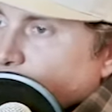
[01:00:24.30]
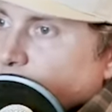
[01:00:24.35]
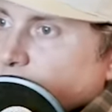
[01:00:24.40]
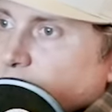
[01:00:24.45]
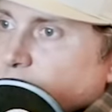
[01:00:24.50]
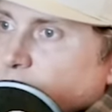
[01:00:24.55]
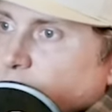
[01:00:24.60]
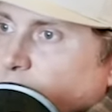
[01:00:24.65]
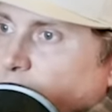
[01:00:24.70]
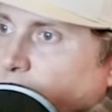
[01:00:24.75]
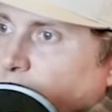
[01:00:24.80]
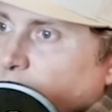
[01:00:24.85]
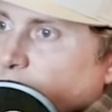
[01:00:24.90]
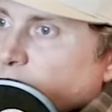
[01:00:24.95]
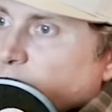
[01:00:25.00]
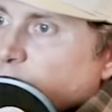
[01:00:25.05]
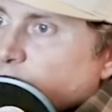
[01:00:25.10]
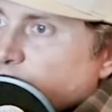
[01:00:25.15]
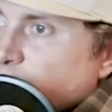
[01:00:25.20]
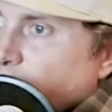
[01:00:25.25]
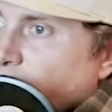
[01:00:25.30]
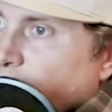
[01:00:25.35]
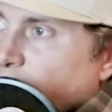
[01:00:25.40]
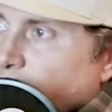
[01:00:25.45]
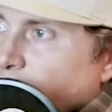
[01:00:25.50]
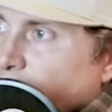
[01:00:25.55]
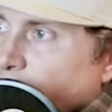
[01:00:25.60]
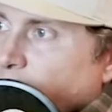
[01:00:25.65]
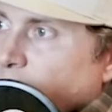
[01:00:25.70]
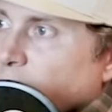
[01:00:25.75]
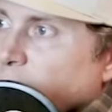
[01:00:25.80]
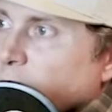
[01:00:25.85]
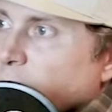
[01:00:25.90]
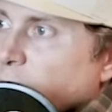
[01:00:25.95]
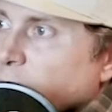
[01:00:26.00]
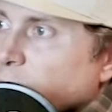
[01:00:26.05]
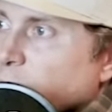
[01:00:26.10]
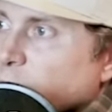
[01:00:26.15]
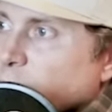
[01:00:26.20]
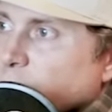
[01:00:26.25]
Right. So, how do we share
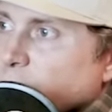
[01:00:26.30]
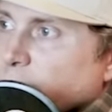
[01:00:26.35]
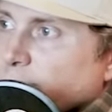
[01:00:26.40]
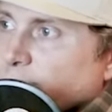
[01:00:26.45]
good